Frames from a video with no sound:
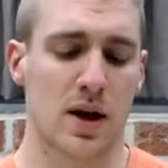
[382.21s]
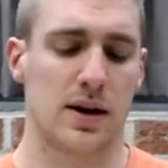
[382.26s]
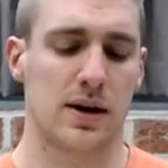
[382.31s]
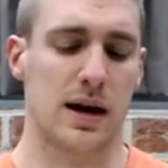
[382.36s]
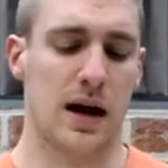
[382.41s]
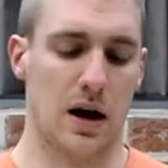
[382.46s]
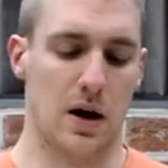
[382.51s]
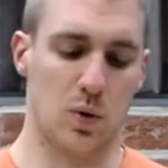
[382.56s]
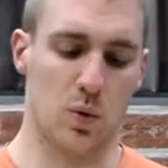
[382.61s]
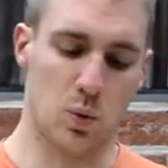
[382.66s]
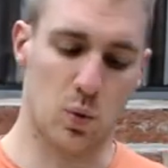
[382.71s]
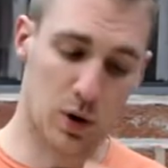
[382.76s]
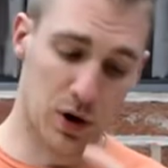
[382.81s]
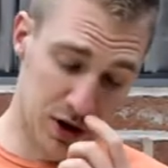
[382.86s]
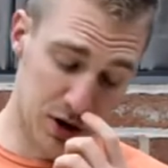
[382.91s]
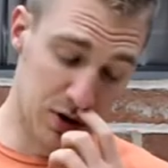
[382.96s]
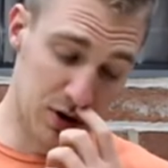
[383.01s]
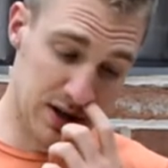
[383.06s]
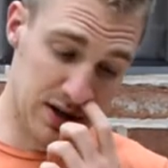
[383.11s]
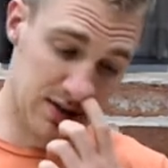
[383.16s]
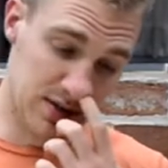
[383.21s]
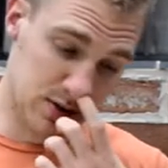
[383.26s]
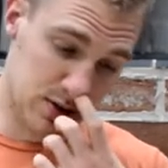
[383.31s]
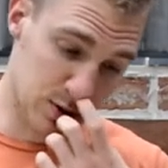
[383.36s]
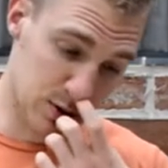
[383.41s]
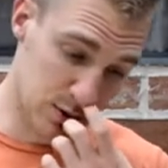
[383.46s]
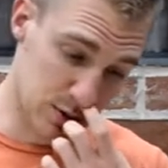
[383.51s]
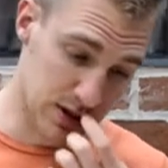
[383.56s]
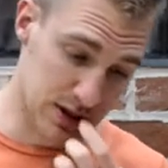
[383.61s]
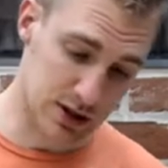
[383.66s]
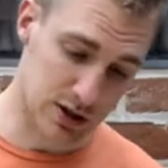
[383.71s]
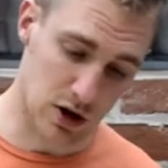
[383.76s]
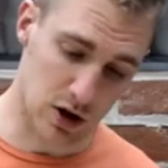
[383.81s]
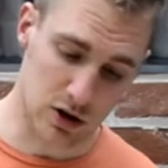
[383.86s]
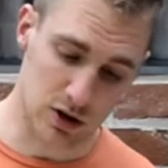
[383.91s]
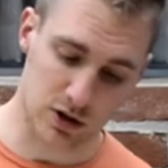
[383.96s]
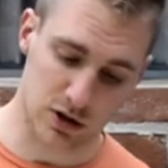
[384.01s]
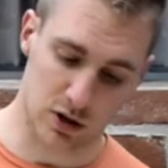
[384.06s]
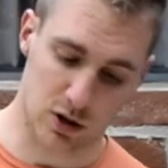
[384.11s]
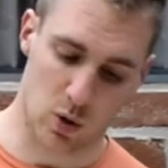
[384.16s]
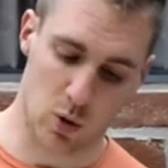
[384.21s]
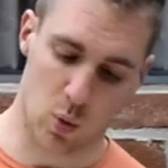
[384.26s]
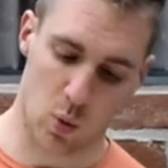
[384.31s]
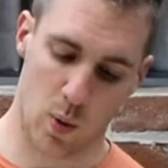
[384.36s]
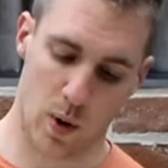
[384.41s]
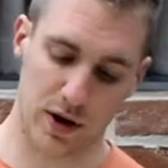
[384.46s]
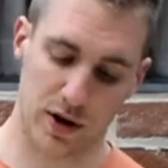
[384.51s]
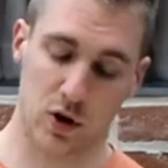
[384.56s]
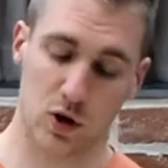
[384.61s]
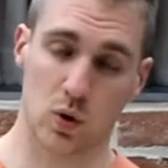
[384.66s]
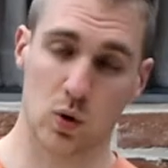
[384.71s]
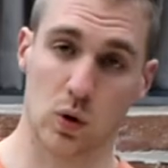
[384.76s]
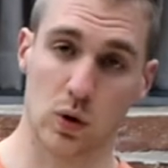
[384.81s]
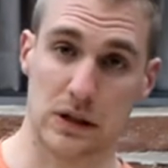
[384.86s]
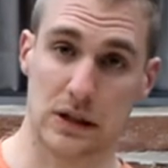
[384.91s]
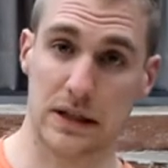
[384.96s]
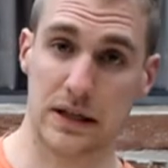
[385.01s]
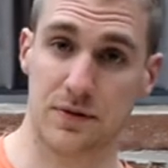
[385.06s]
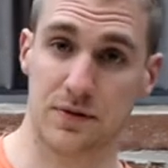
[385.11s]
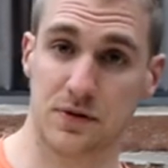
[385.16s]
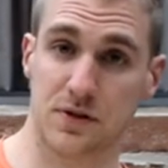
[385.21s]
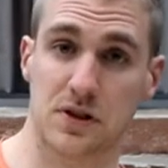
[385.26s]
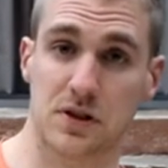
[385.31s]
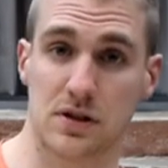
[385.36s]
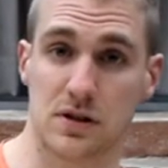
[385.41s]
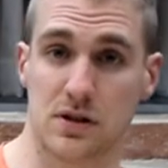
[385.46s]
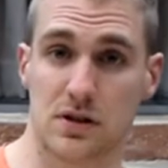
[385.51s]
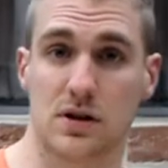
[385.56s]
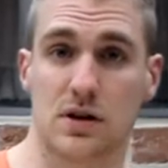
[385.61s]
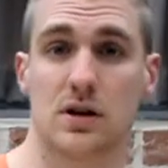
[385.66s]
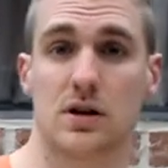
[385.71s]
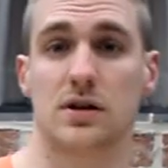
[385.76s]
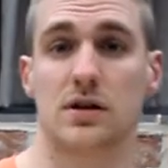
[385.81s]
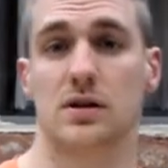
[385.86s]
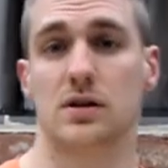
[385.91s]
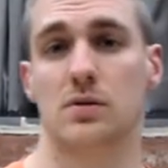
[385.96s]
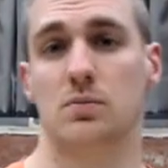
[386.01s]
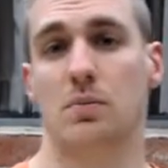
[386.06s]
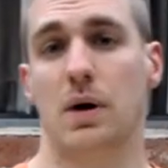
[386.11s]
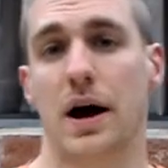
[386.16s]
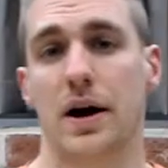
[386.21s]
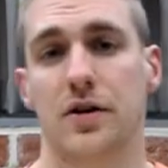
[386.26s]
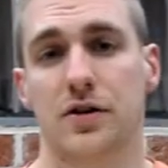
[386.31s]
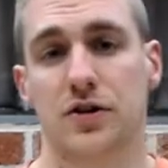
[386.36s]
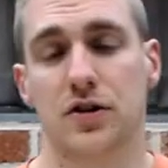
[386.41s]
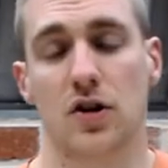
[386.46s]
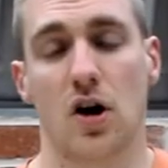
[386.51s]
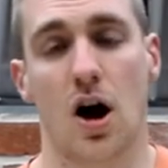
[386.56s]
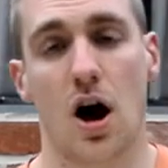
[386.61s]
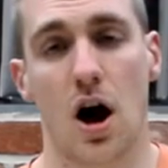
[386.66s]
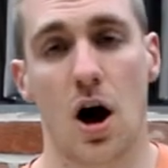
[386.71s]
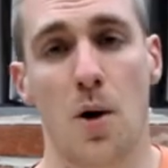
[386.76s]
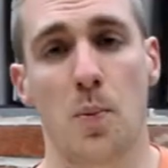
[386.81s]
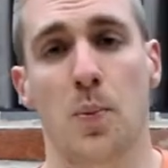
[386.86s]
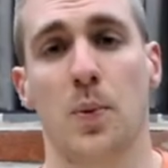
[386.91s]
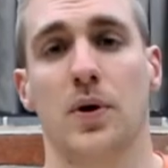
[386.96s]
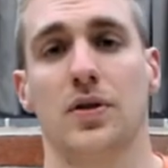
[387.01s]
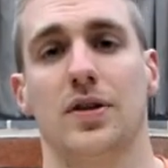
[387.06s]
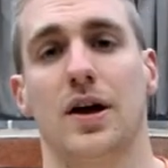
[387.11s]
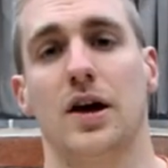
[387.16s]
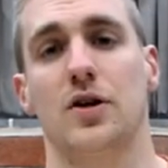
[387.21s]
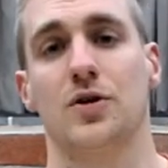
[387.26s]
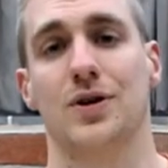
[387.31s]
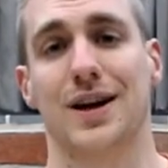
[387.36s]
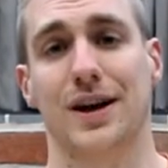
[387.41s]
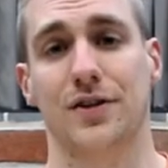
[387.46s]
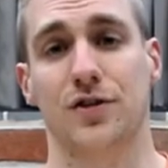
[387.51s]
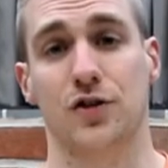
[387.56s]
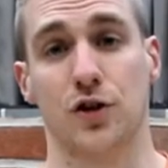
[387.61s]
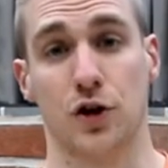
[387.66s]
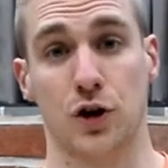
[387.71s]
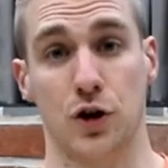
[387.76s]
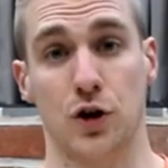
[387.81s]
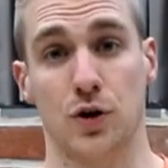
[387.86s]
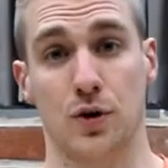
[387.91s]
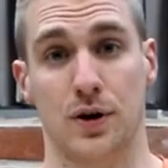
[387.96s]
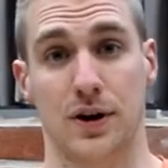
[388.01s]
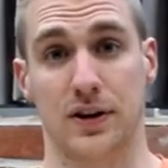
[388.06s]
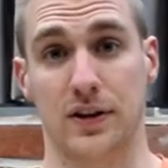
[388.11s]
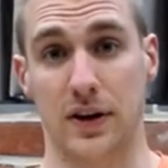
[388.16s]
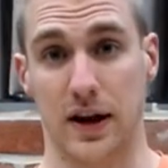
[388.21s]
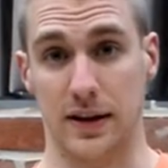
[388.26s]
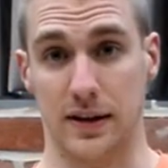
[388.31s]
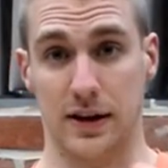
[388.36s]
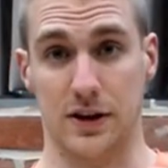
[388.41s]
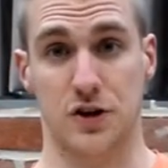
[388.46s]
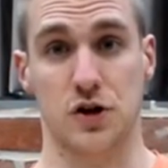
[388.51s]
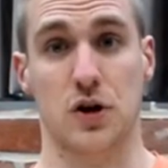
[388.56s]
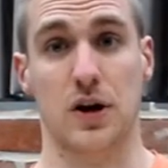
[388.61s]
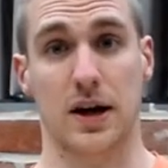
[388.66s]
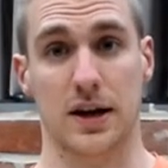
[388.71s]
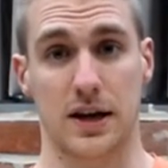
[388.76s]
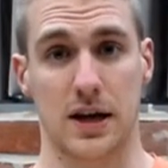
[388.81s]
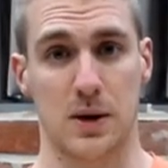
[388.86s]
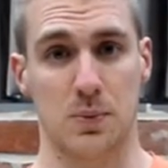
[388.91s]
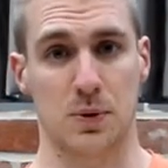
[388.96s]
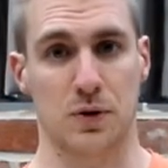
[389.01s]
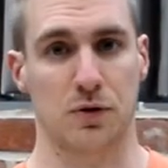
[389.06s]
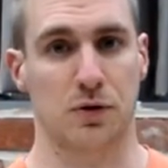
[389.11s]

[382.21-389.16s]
Now, what you need to do is also, when you lift the miter saw up, that you can secure it and that you can keep it